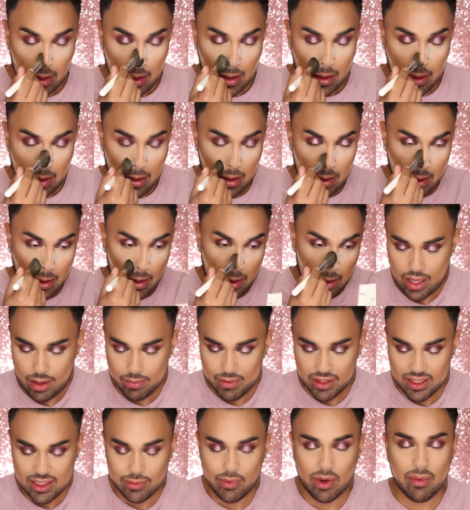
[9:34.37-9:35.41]
I'm
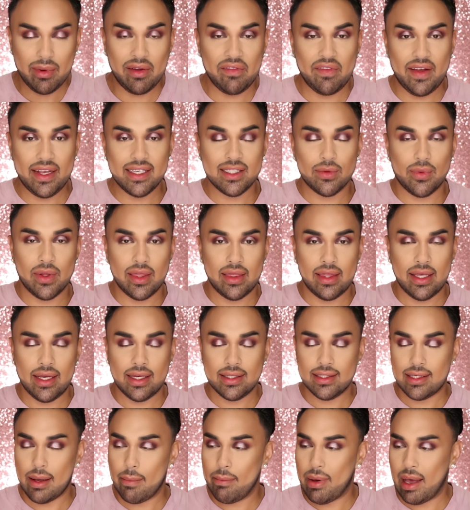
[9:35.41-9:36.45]
gonna spray my face with
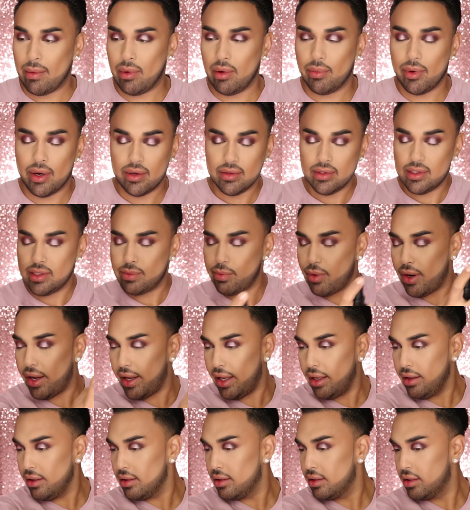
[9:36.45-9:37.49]
this Bobbi Brown
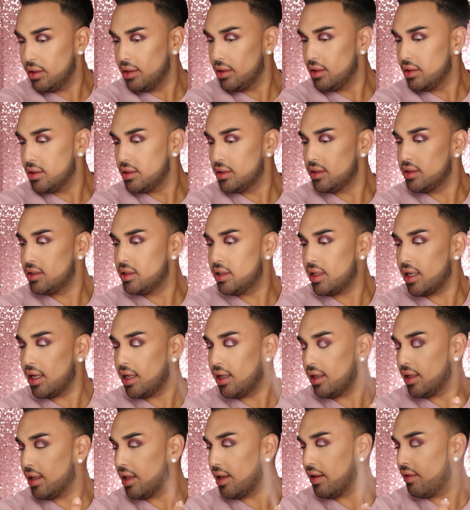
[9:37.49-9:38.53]
spray. Kind
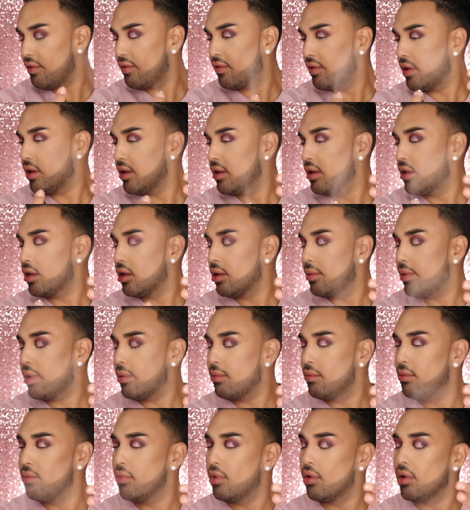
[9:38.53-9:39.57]
of give a little bit
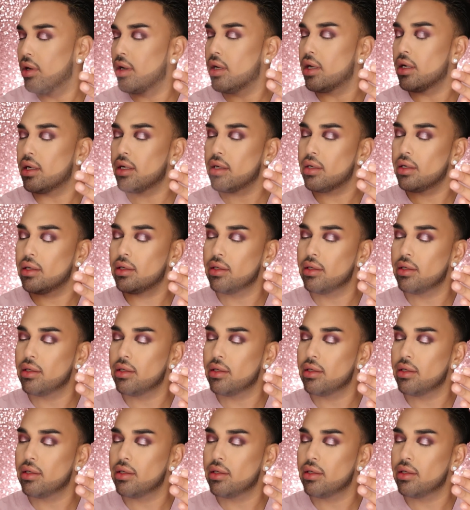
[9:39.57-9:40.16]
more